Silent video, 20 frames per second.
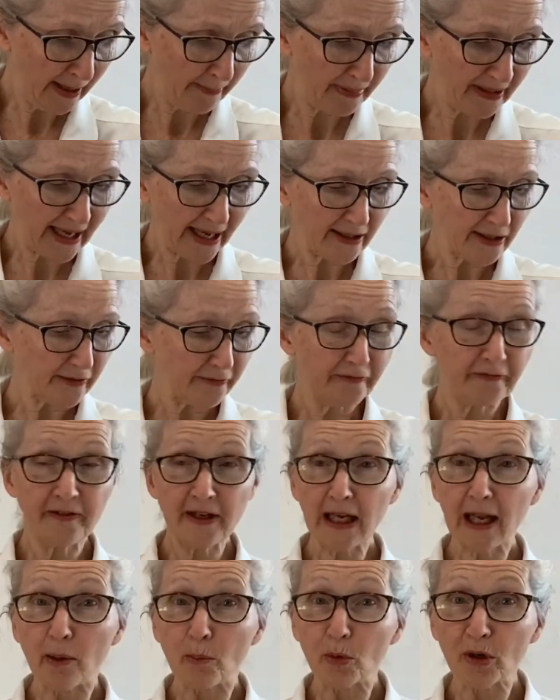began to
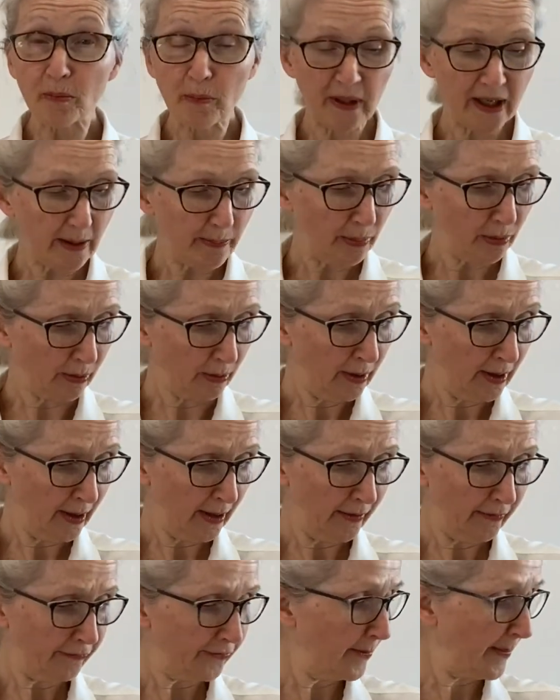fill up with people
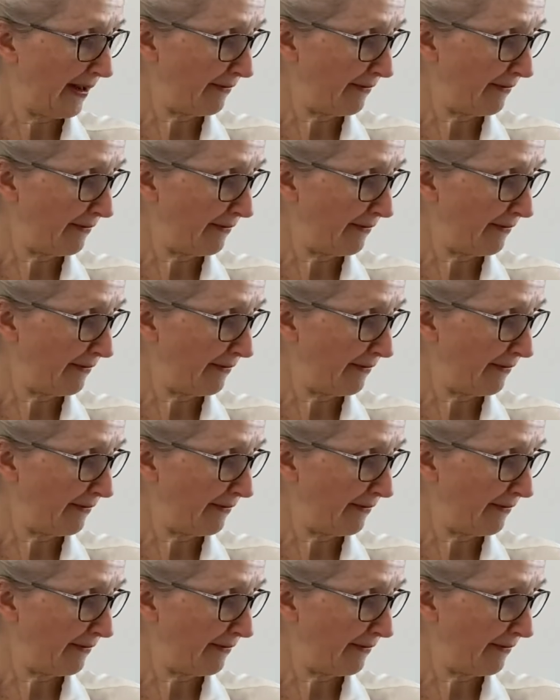from